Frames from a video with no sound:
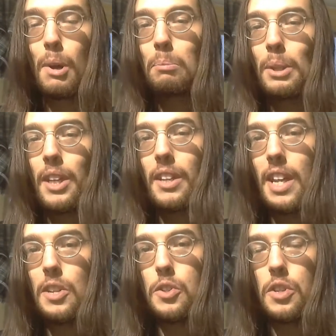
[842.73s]
public
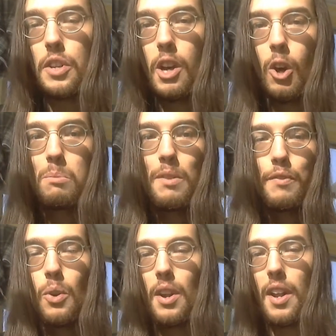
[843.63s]
needs to know
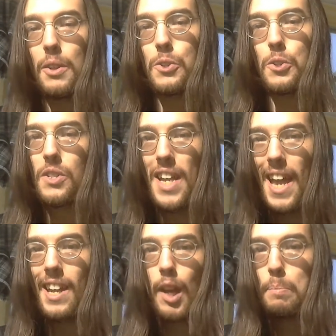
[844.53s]
before another
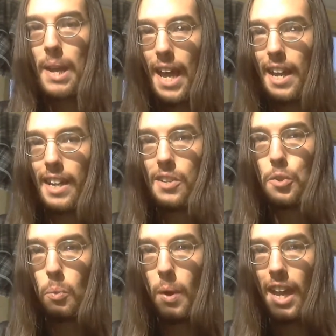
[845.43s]
satanic panic is
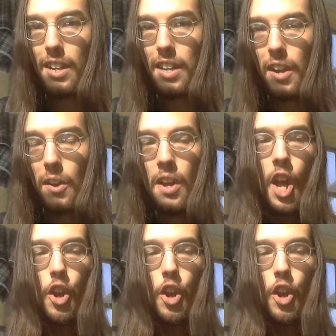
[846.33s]
awakened here.